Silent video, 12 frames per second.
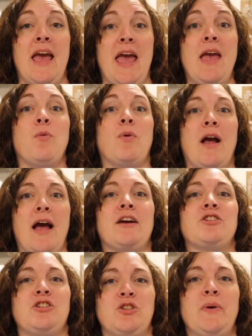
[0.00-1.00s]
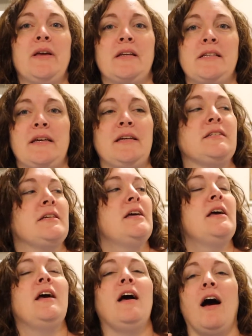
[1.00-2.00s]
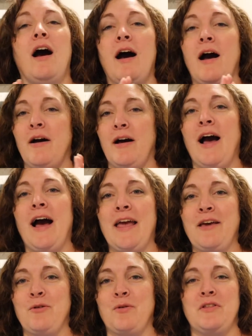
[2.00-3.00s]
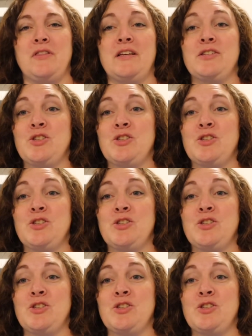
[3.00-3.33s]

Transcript: hey, we're actually doing it date, I had ordered this.